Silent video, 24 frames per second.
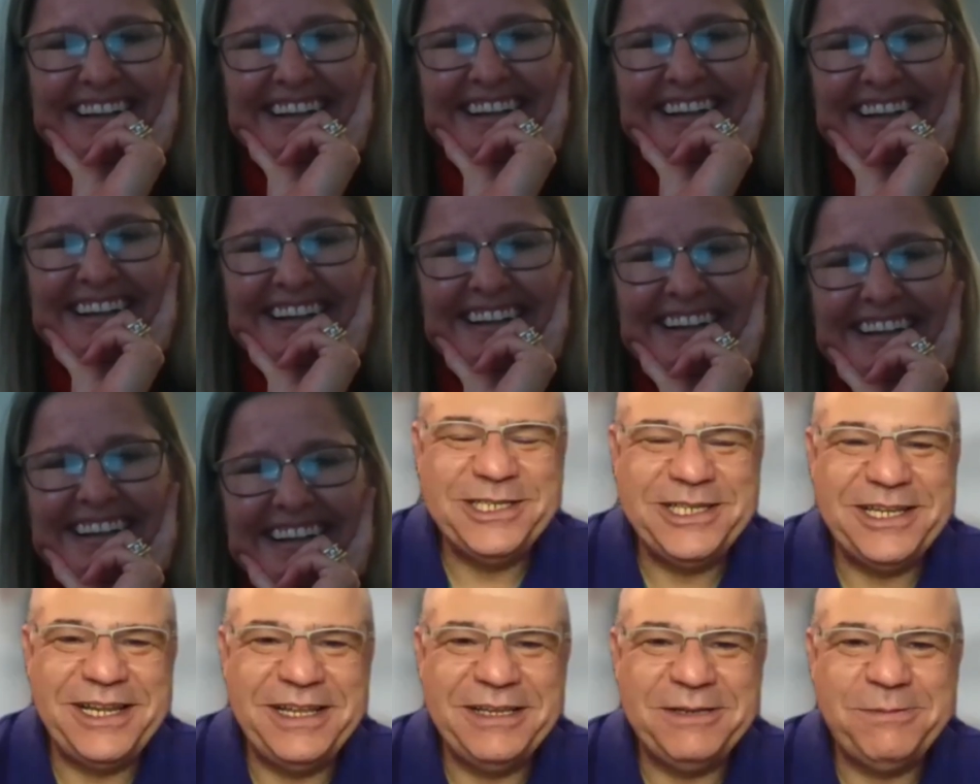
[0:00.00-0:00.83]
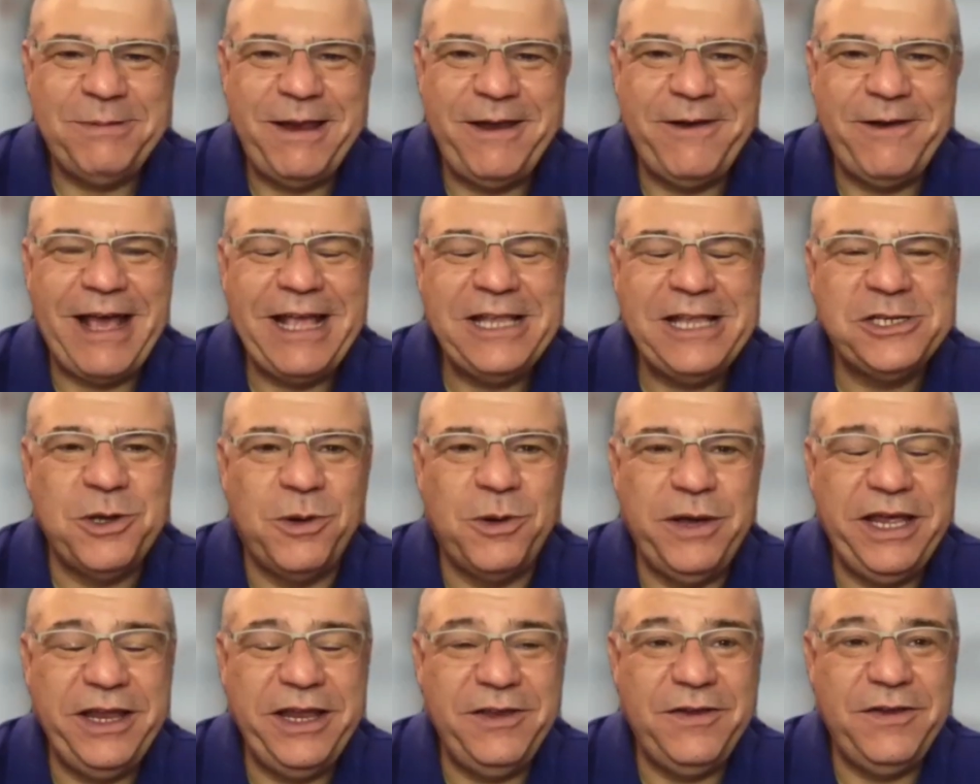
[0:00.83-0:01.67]
Susan, it's been great
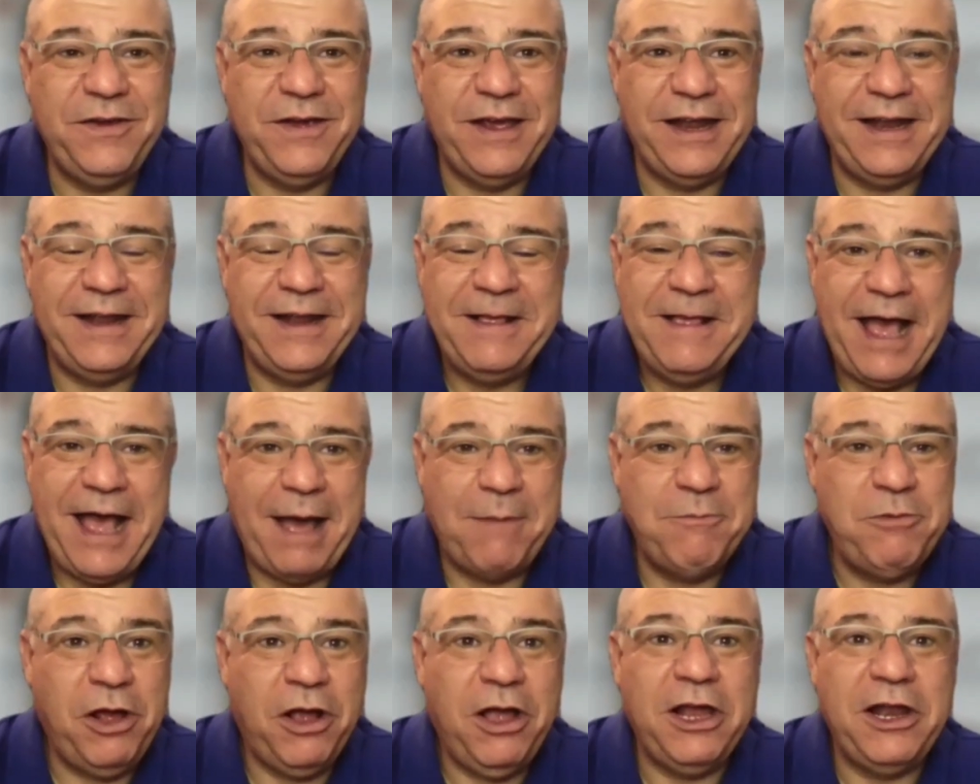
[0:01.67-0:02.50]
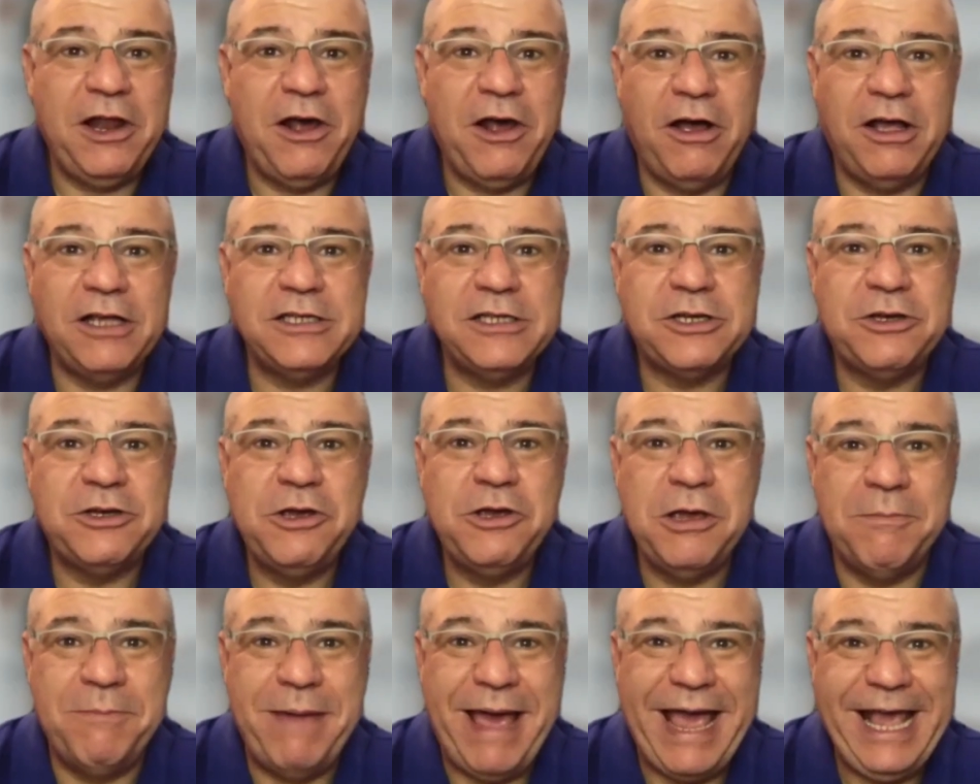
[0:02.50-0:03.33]
talking to you. And I'm not going to ask who
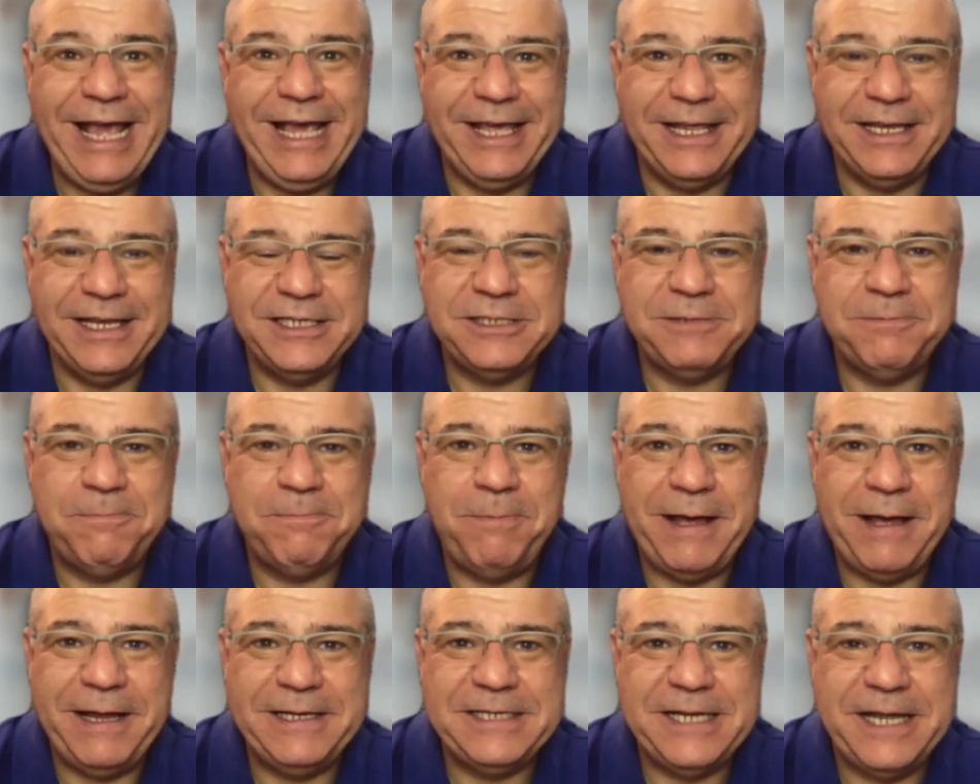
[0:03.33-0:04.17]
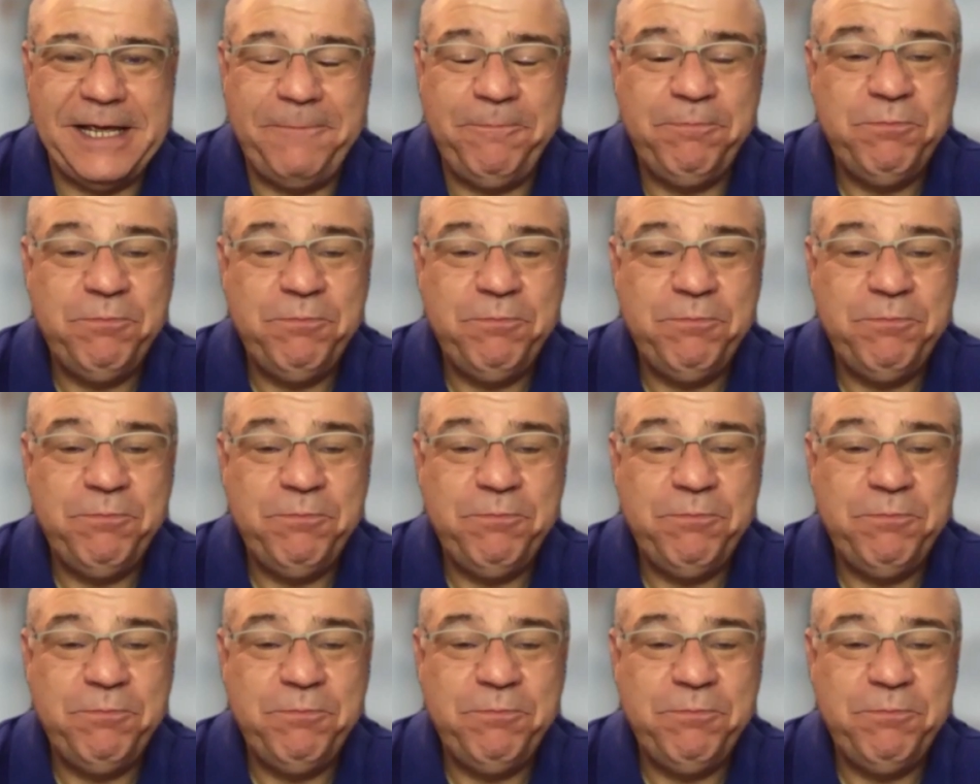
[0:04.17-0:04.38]
your bank is, but